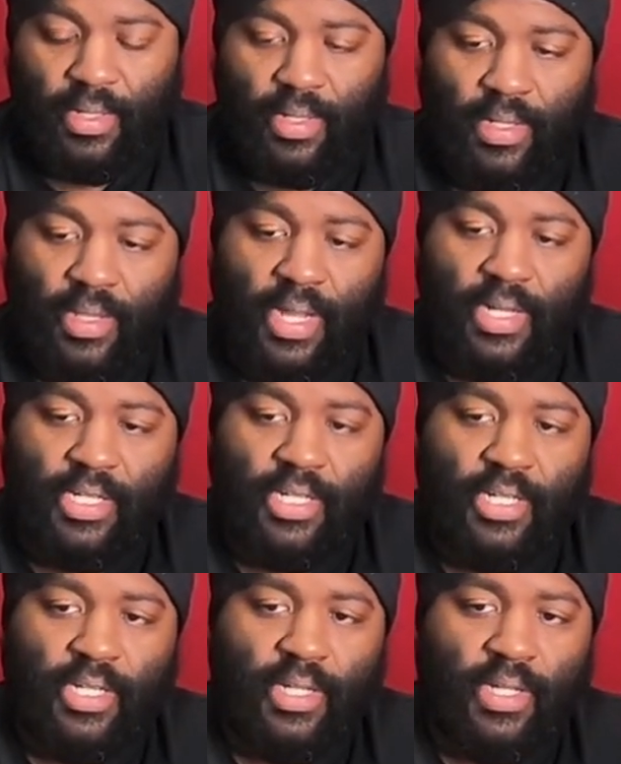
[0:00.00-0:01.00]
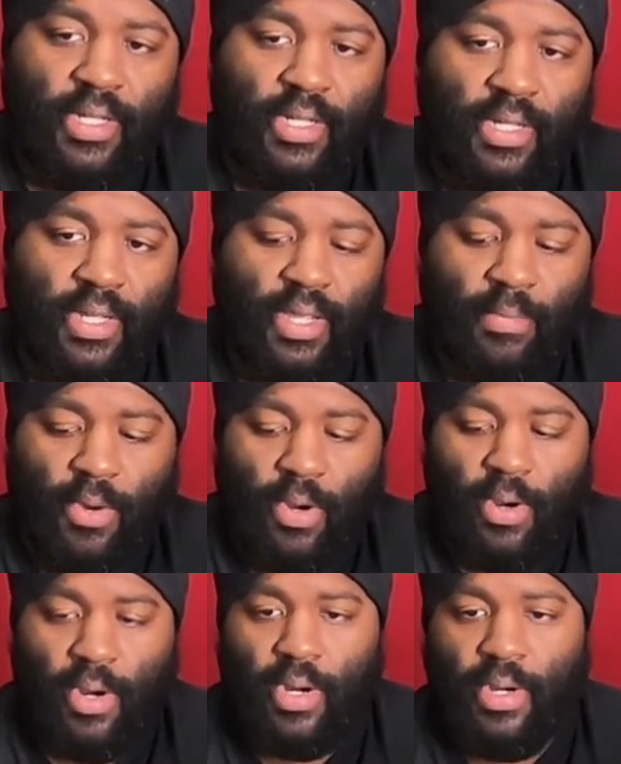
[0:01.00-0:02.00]
Clutch. MR,
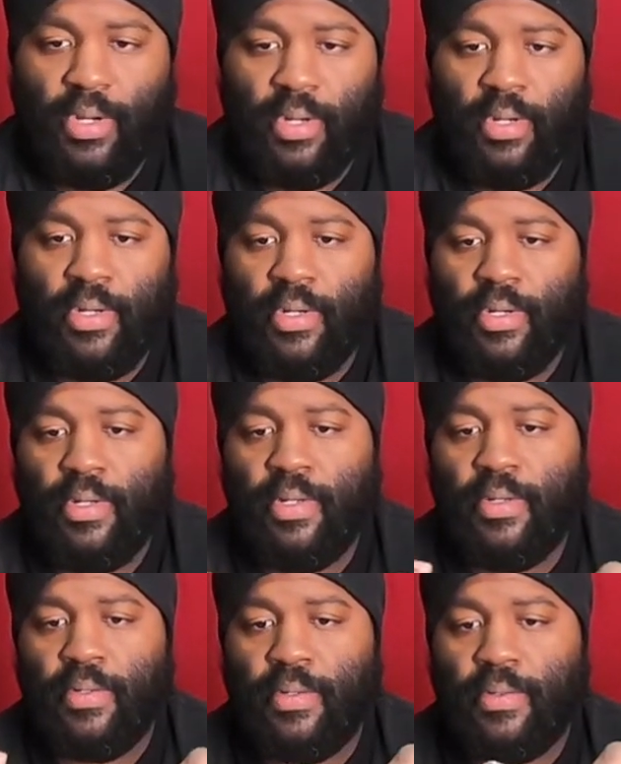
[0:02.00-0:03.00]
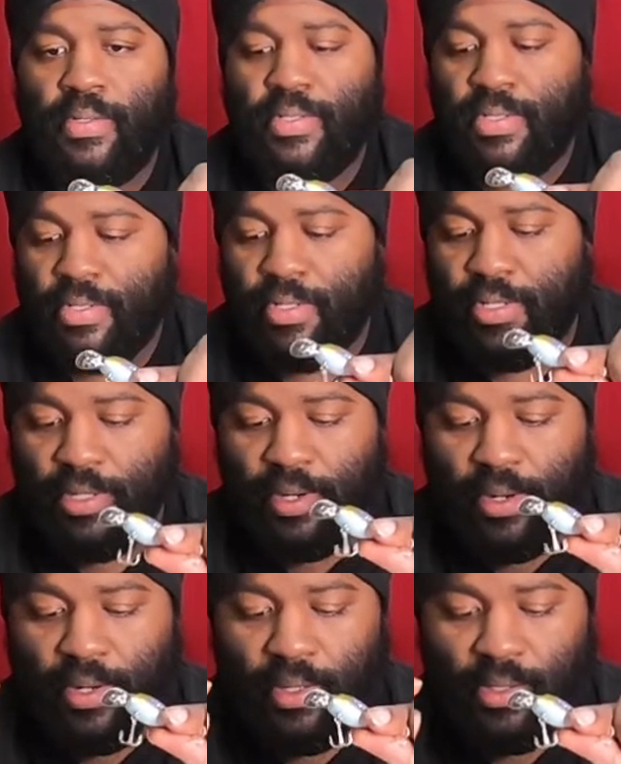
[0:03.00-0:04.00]
or is this the
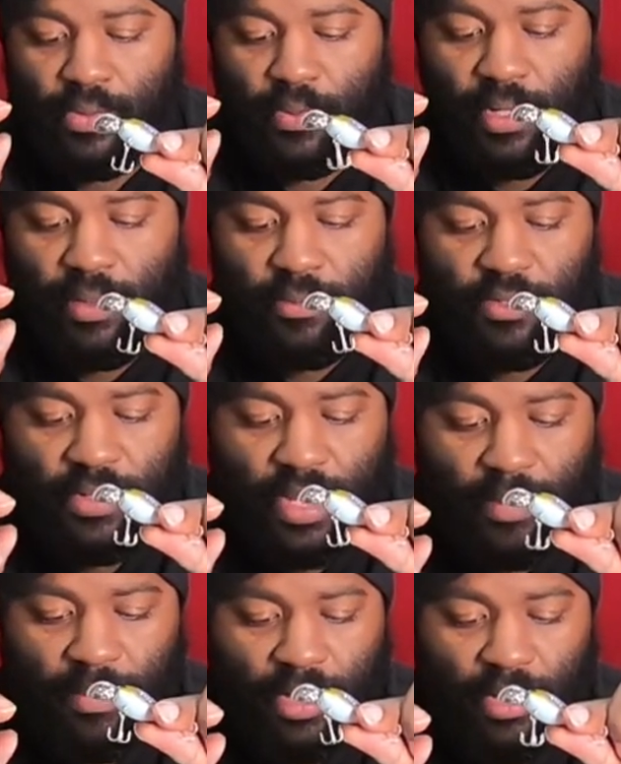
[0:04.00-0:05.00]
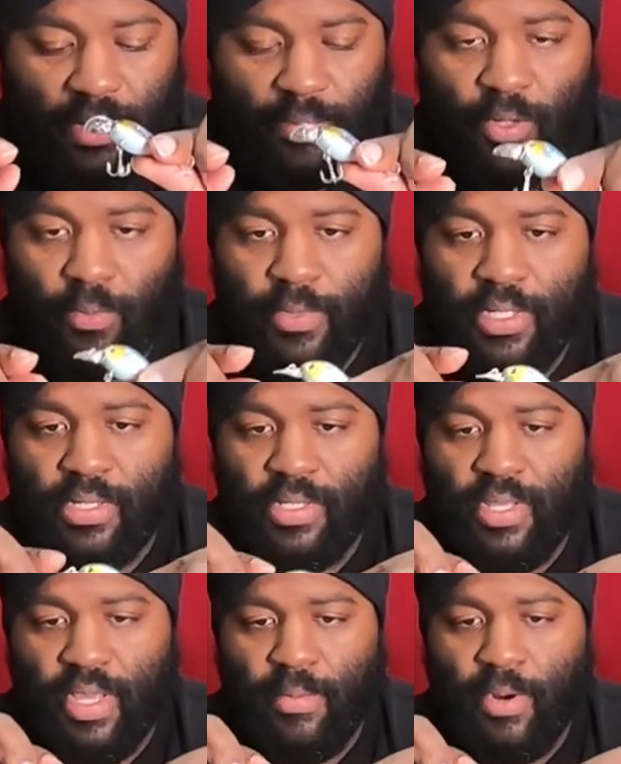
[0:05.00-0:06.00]
DR? Because one of them's got a big whip. Nope, this is
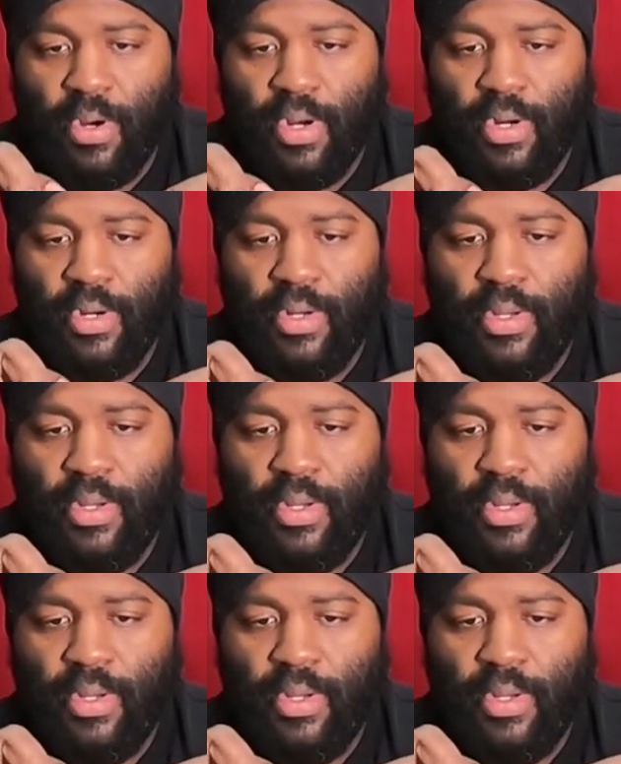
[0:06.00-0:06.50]
the MR.